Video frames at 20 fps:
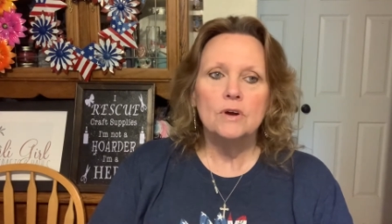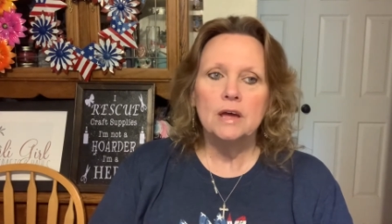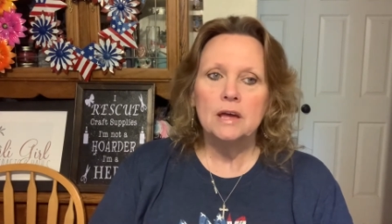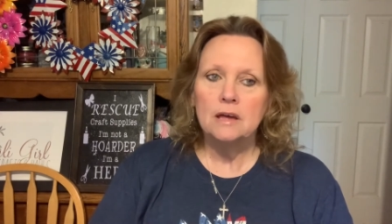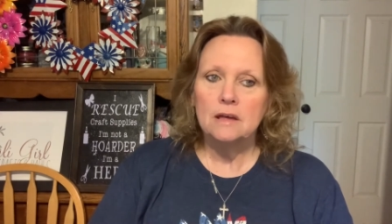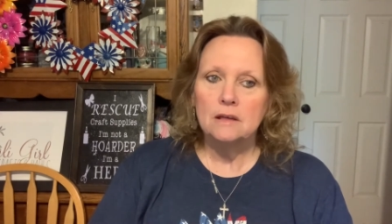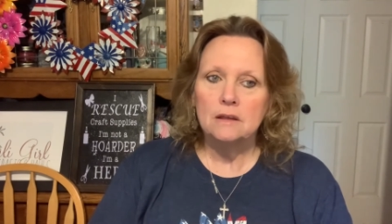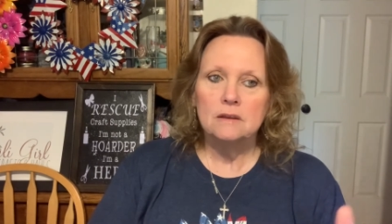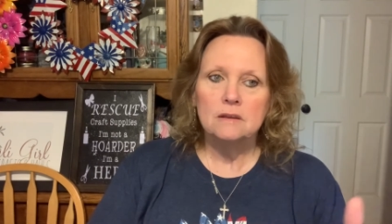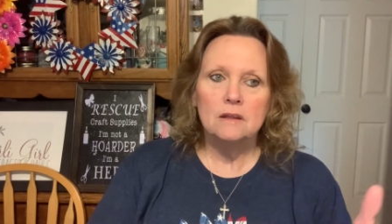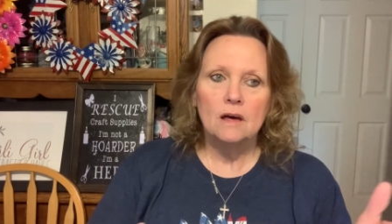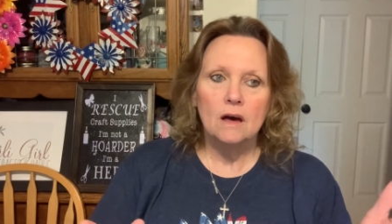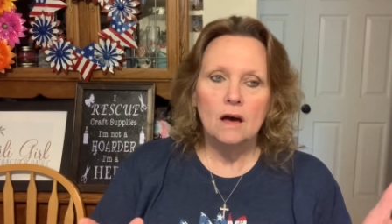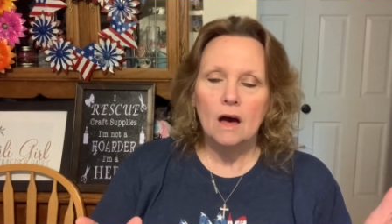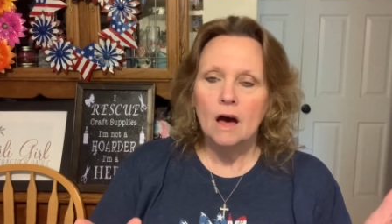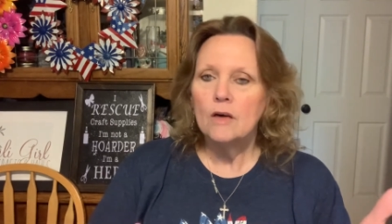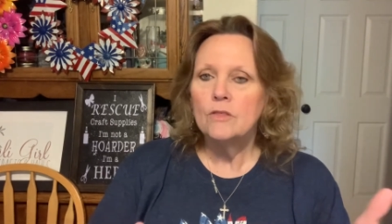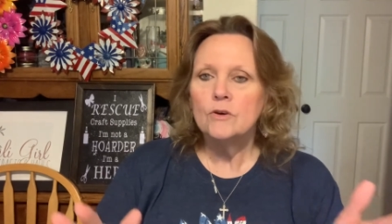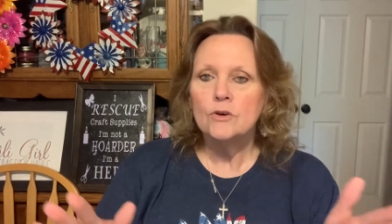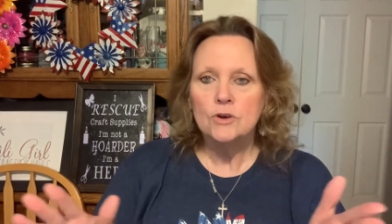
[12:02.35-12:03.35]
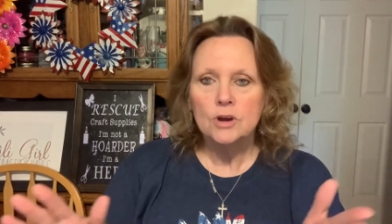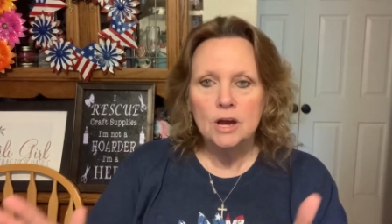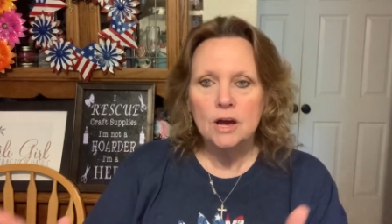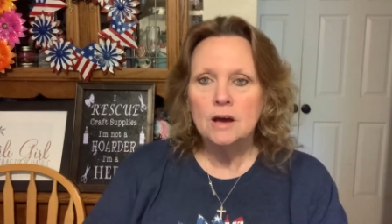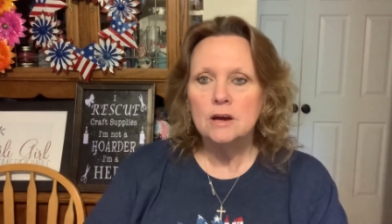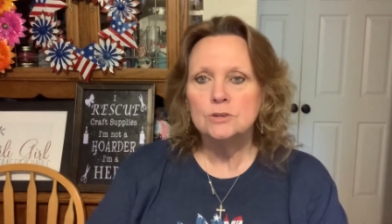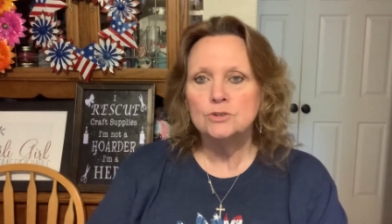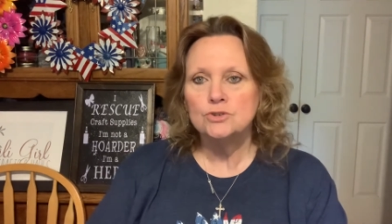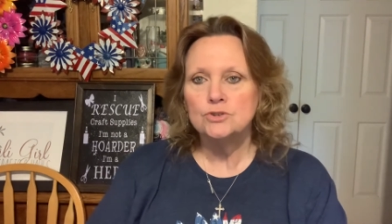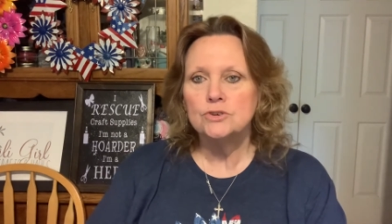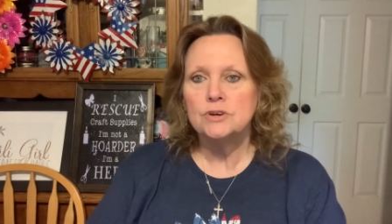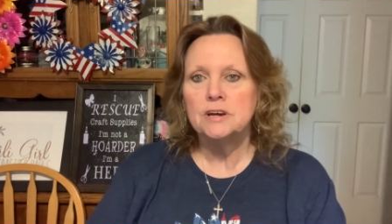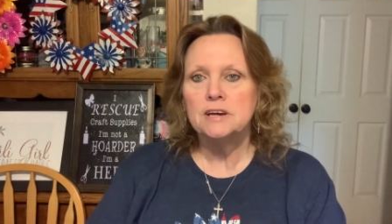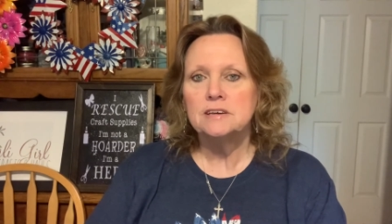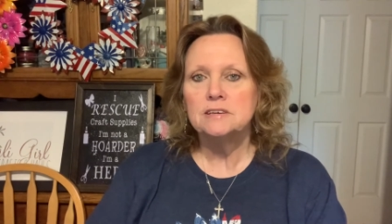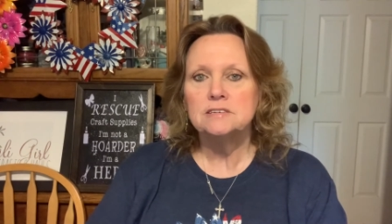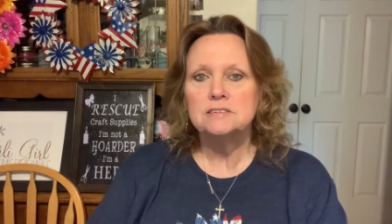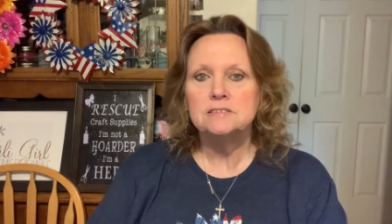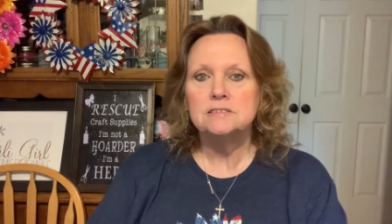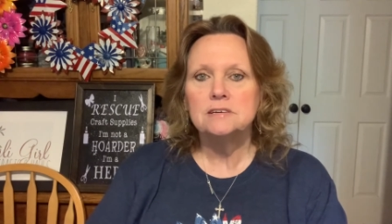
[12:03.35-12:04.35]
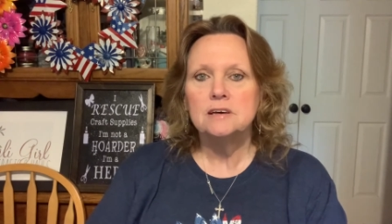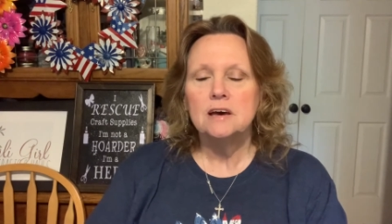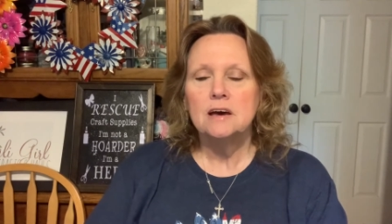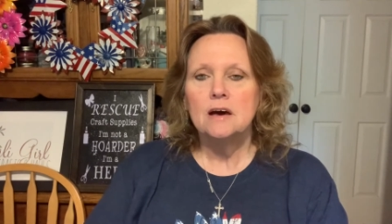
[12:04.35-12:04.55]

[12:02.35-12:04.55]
in other countries